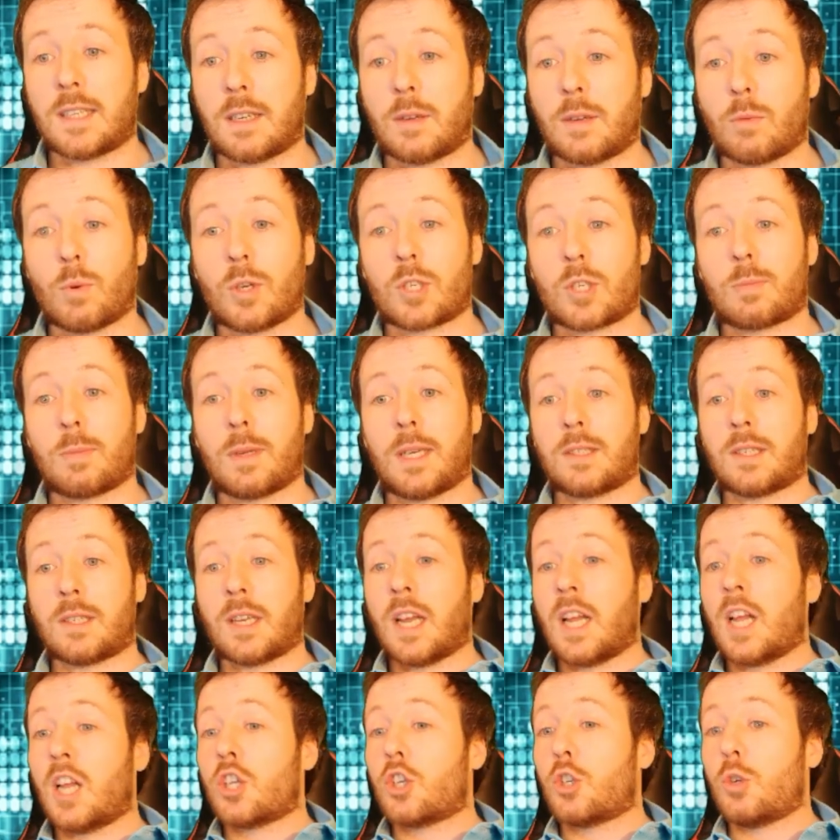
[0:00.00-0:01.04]
which means
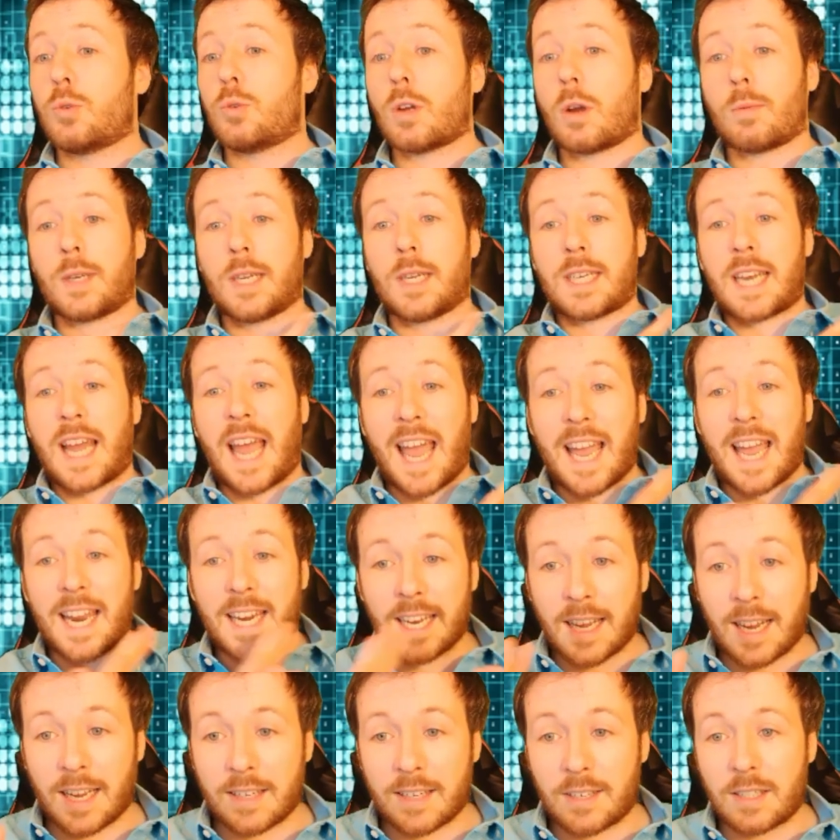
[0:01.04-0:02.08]
you don't need
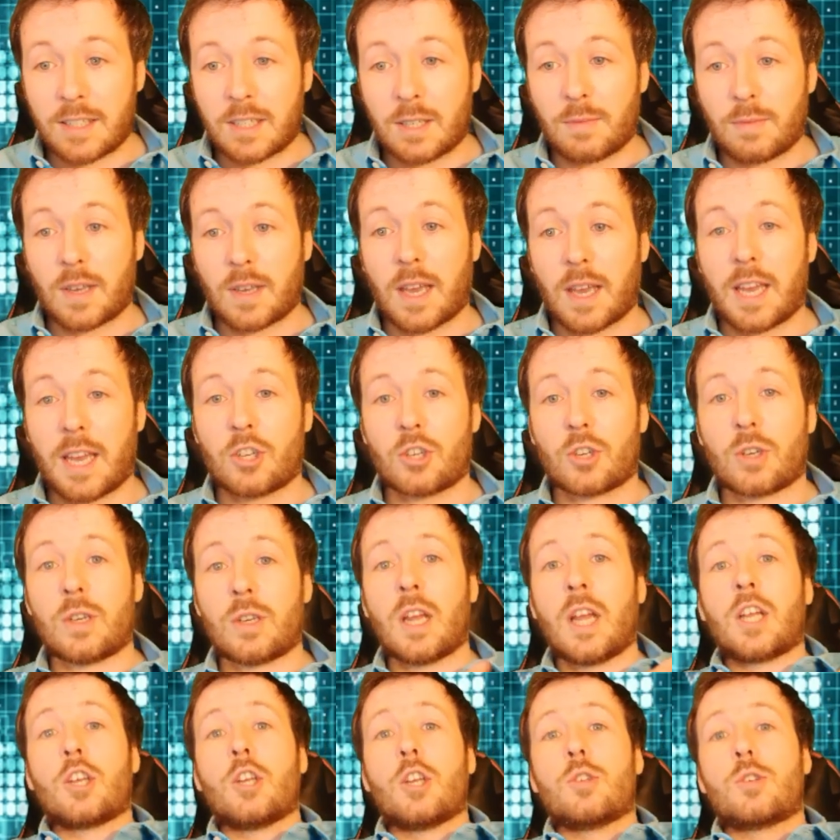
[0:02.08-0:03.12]
any identification,
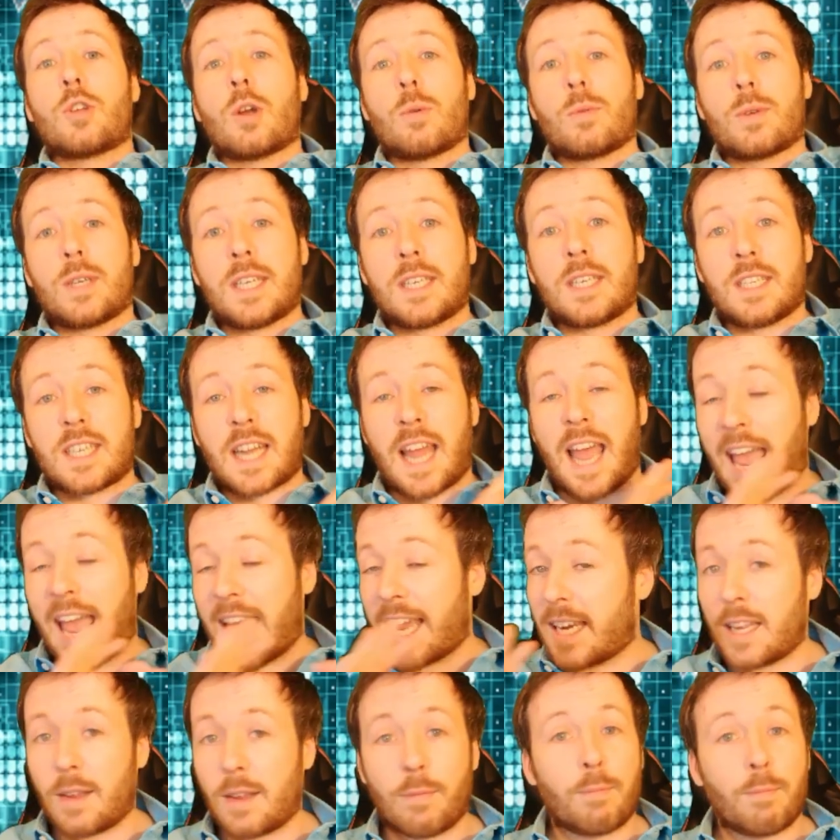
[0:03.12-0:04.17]
you don't need
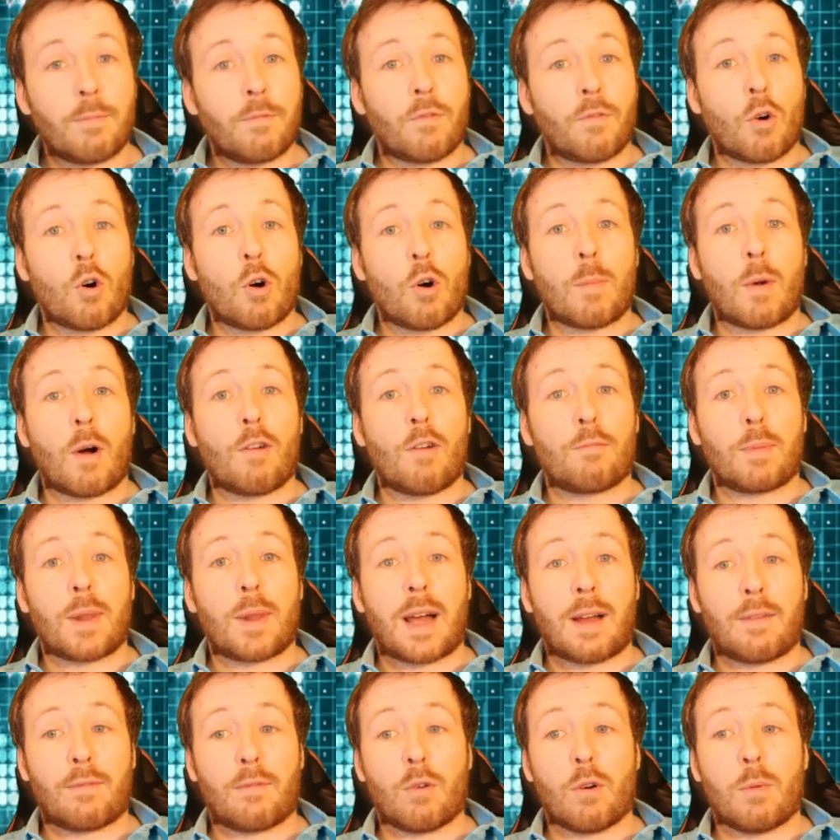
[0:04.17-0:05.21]
any form of
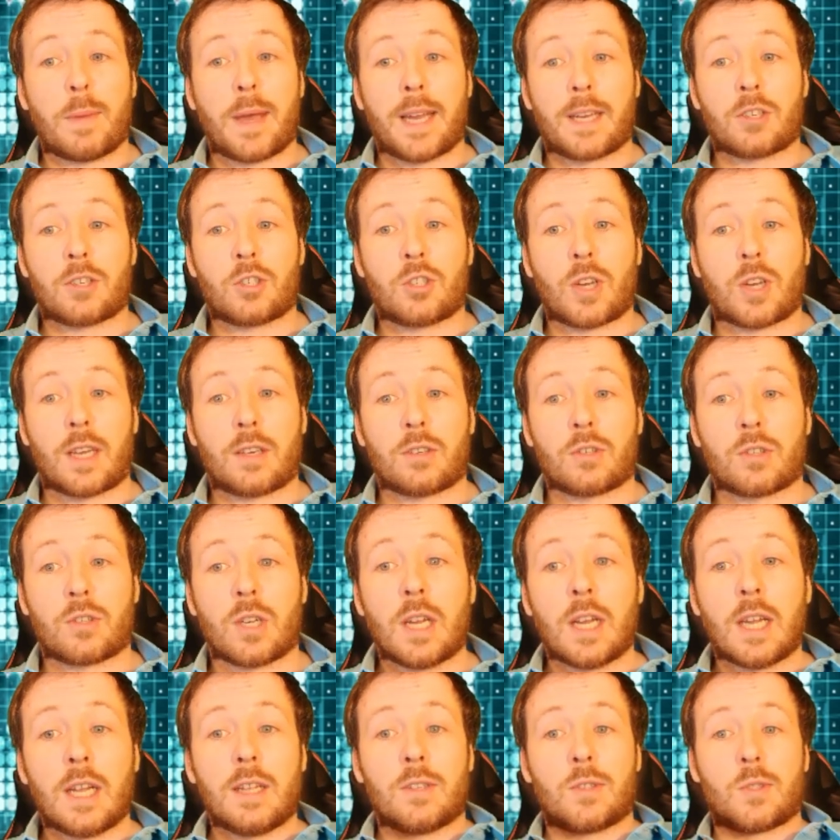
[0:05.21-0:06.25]
platform exchange.
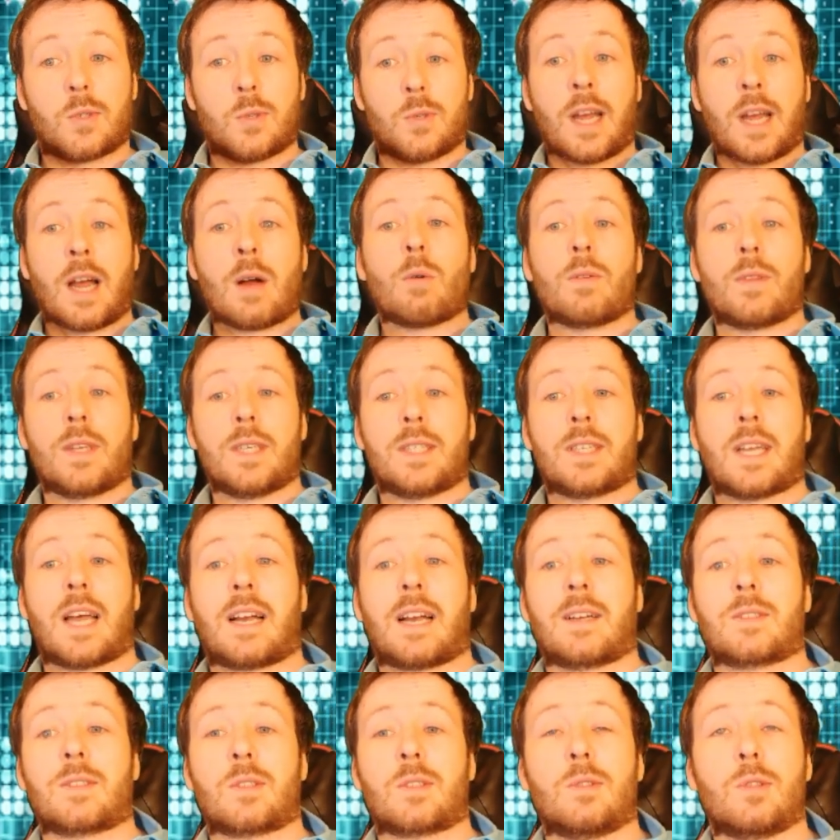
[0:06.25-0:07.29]
So now what these
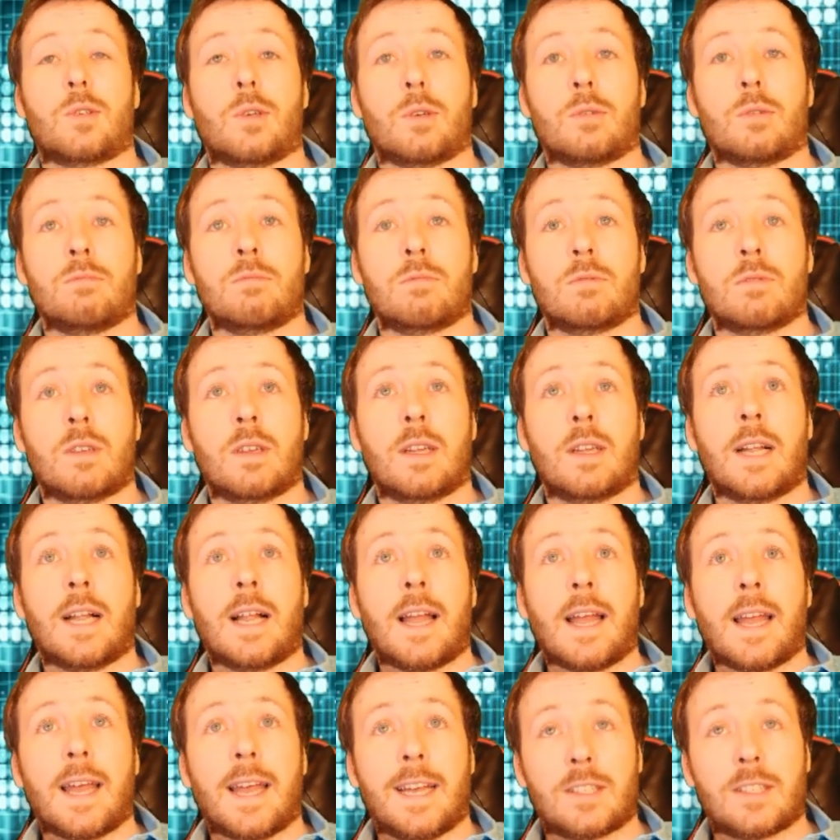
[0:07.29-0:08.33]
hackers can do
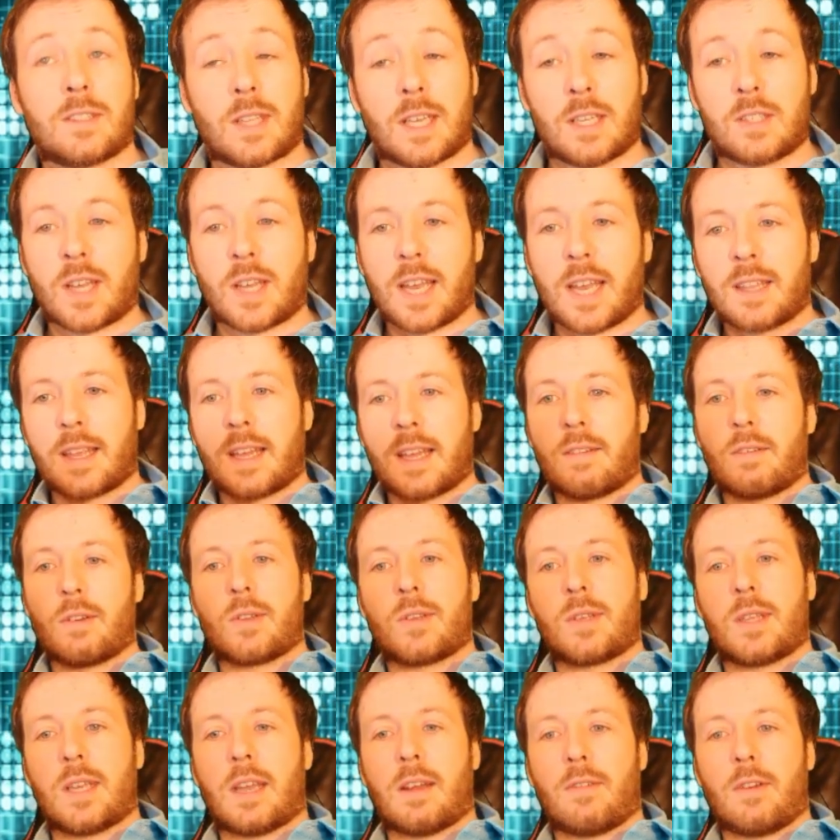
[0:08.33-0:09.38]
is they take their
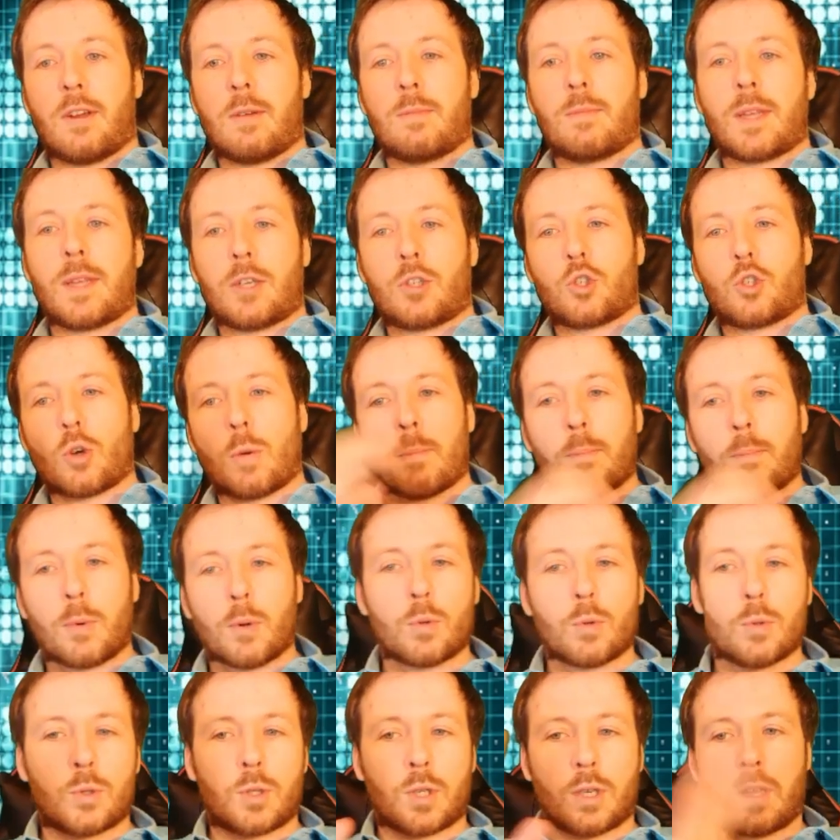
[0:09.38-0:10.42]
Ethereum, their
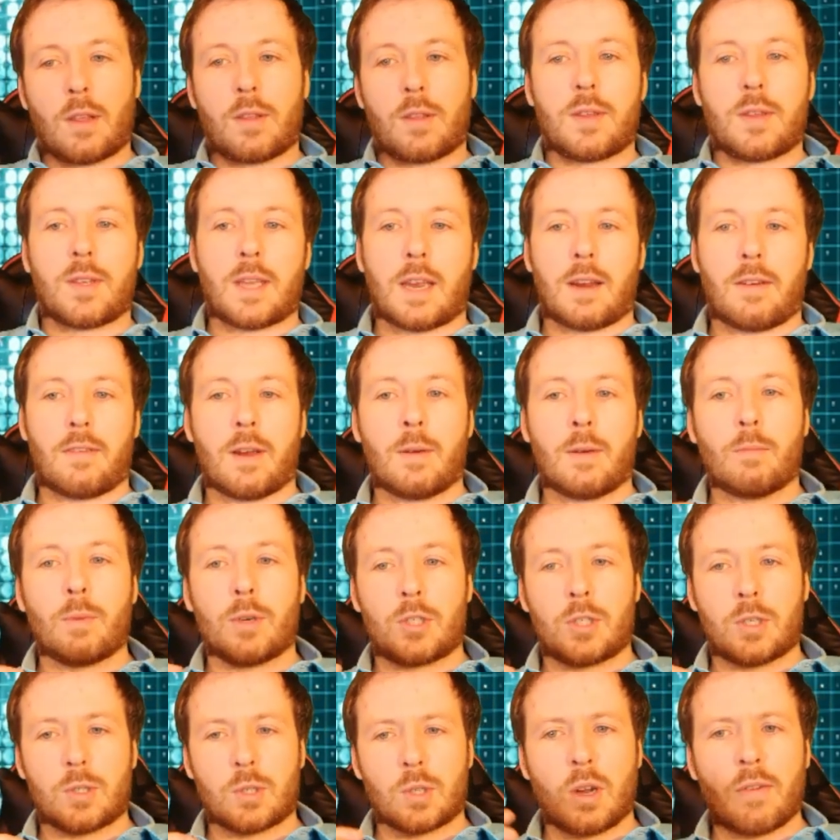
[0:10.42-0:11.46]
jumbled Ethereum,
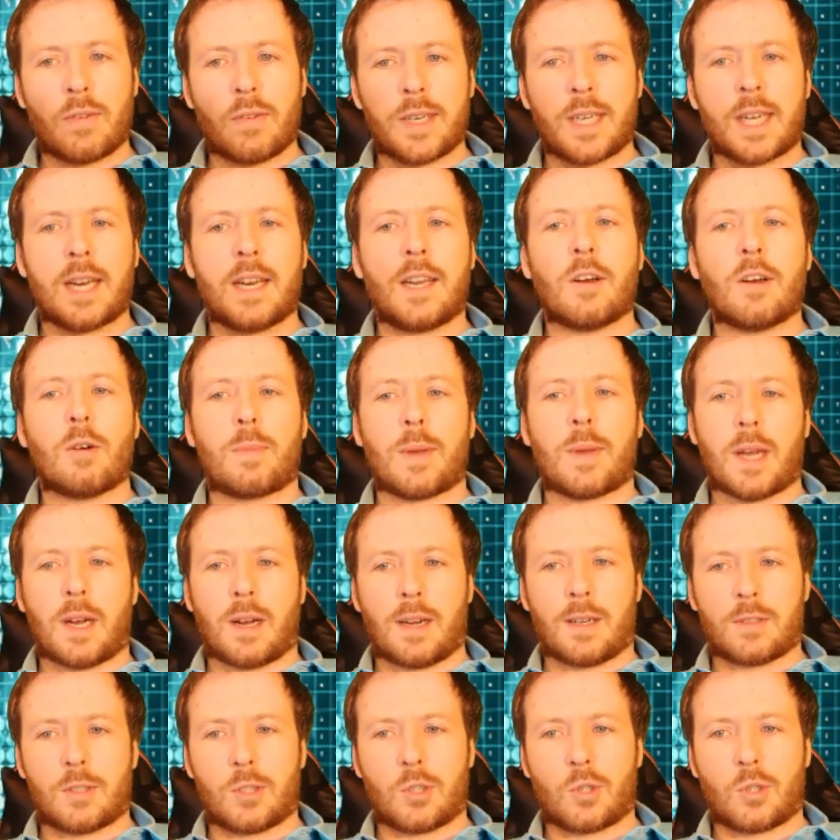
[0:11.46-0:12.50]
which is already a little bit
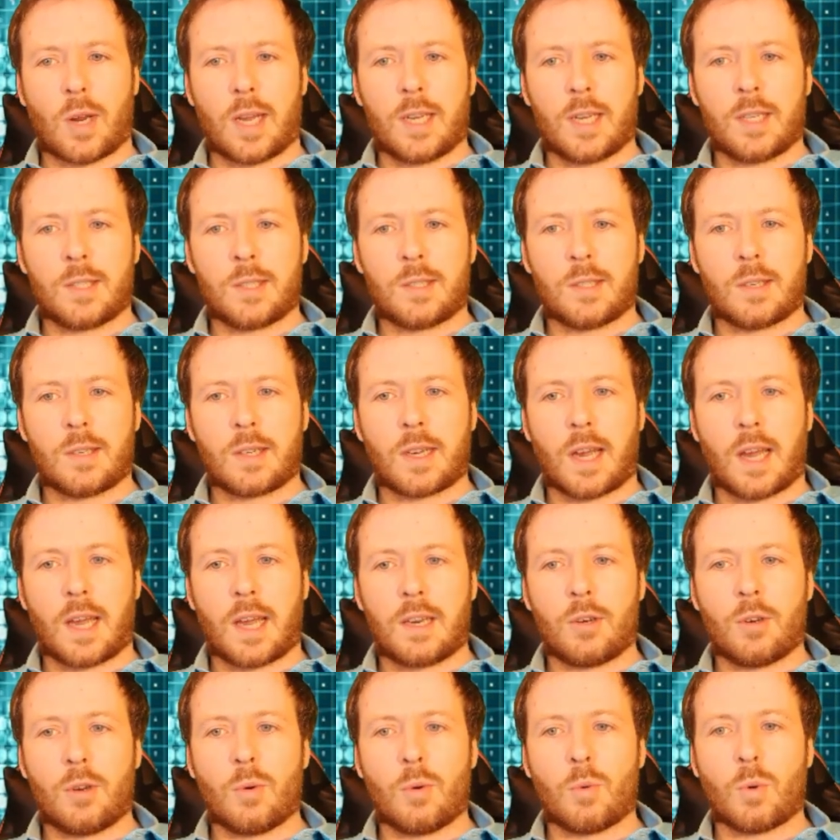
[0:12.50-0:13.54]
hard to trace, okay,
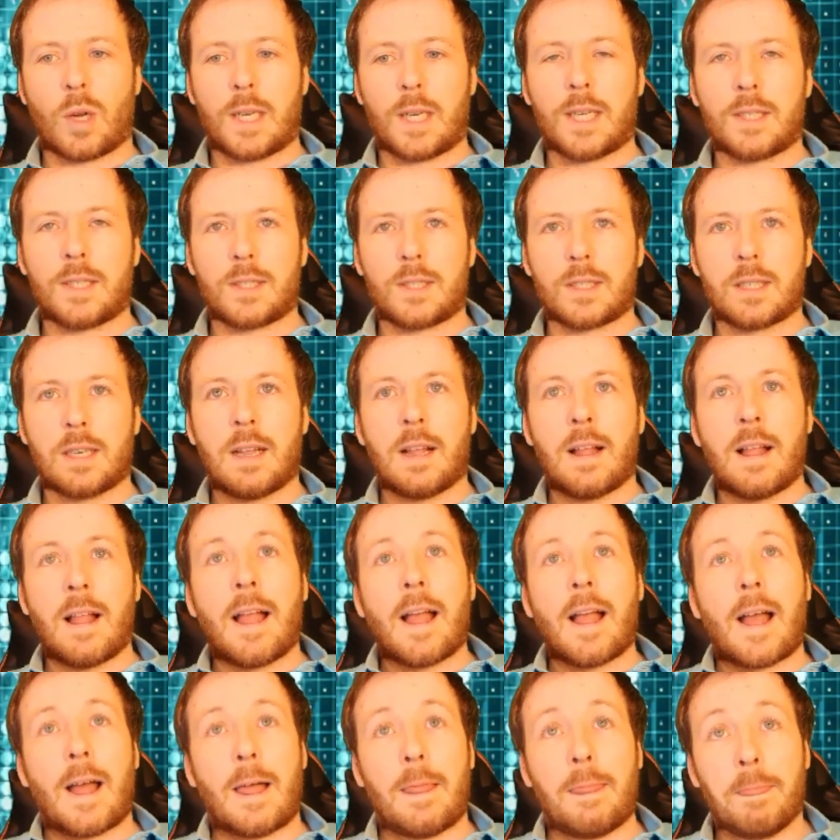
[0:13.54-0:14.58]
in new wallets,
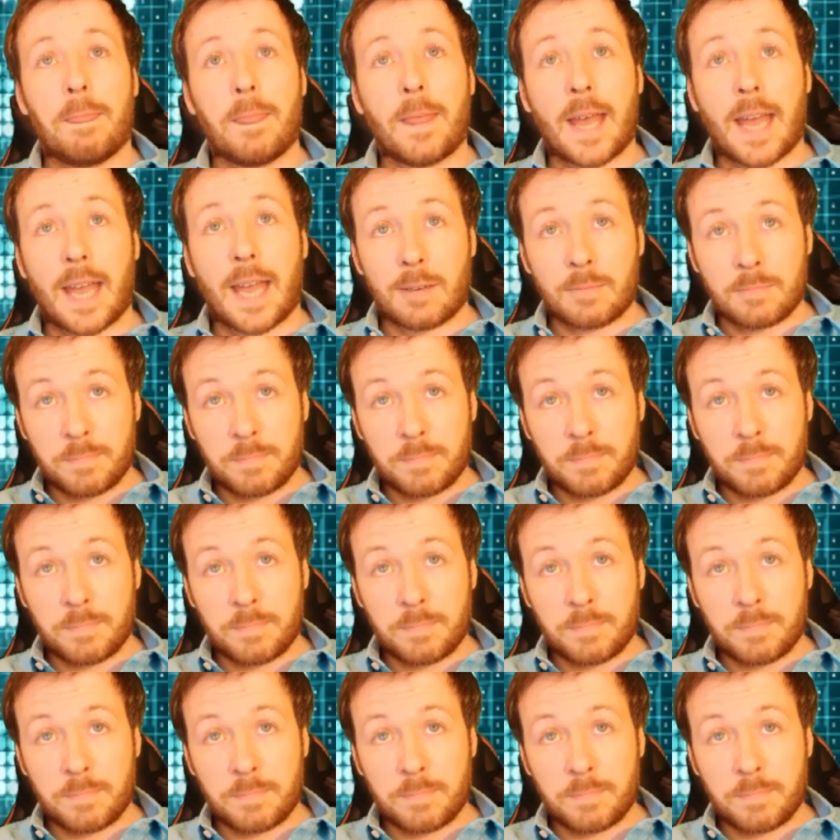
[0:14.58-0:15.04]
and then